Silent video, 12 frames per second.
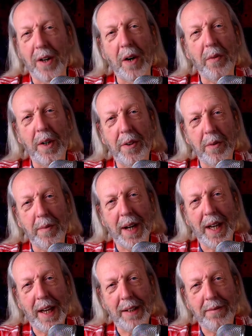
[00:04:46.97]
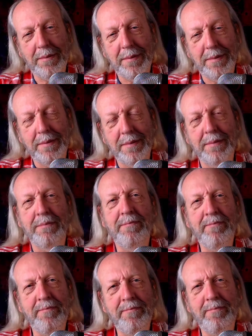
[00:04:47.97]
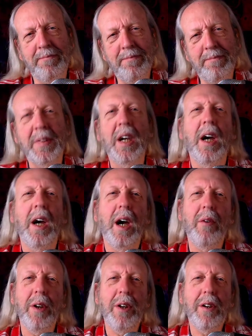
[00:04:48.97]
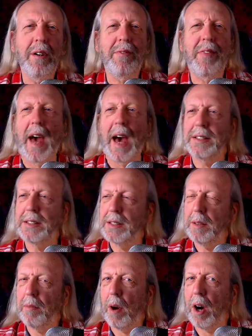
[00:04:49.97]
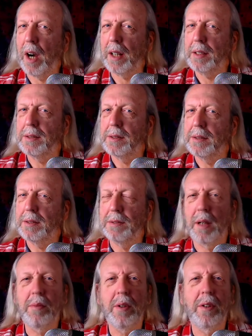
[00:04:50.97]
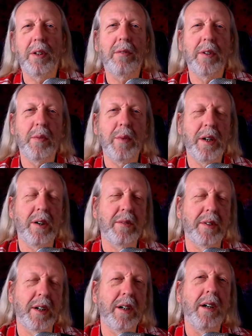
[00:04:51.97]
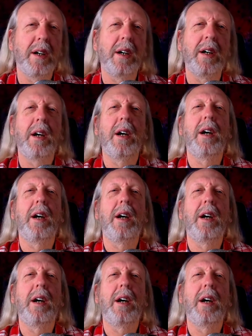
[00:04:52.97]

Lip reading: And the thought went through my head, I wonder if that's the box. So I pulled over, went over,